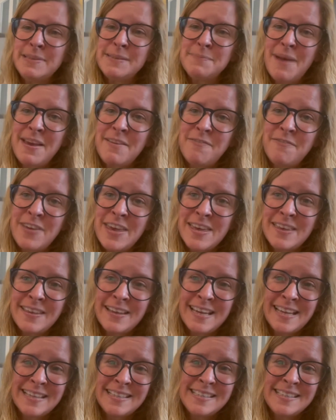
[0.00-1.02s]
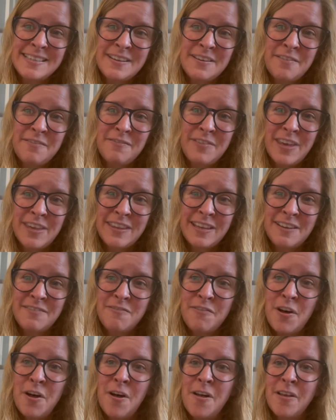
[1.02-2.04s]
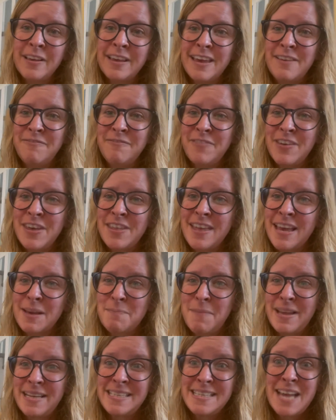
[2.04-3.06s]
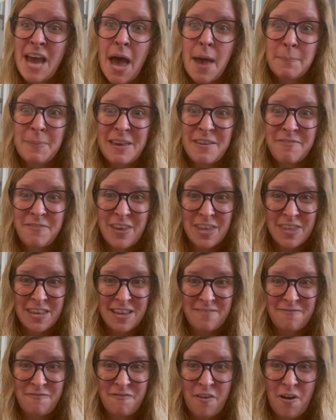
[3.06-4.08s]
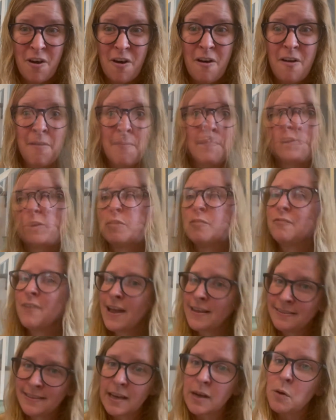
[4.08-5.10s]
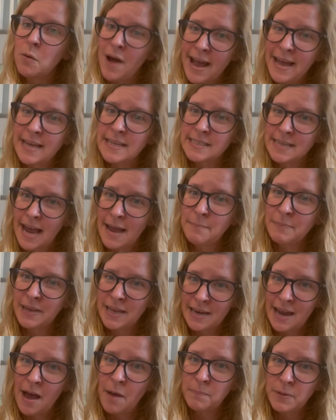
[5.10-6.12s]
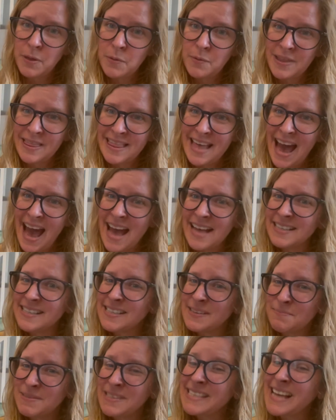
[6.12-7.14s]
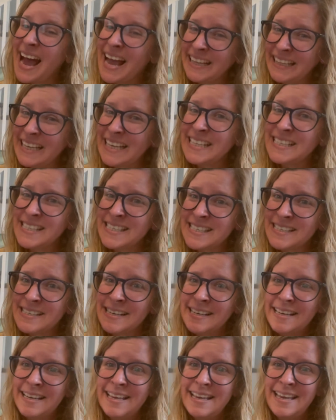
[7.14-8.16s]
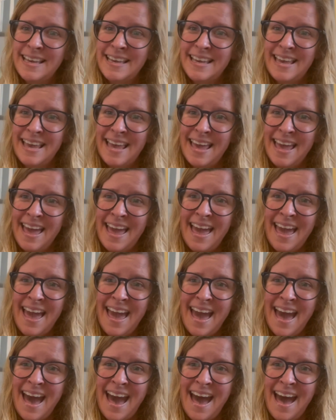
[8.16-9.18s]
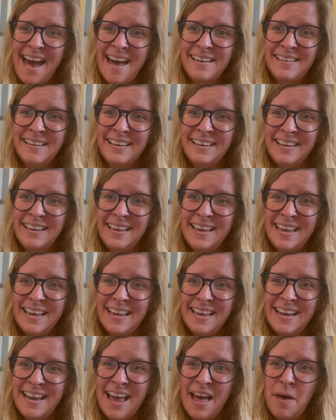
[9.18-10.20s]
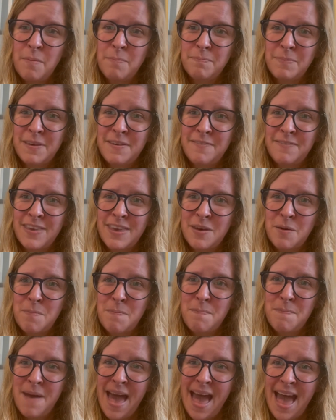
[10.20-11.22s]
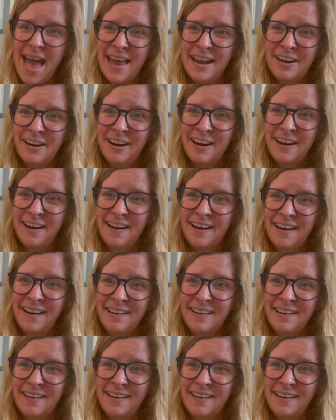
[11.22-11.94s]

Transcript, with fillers: my feelings feeling full can feel like my tummy feeling full. And you find that quiet time can help you with that, some silence. Yeah, it can help me feel better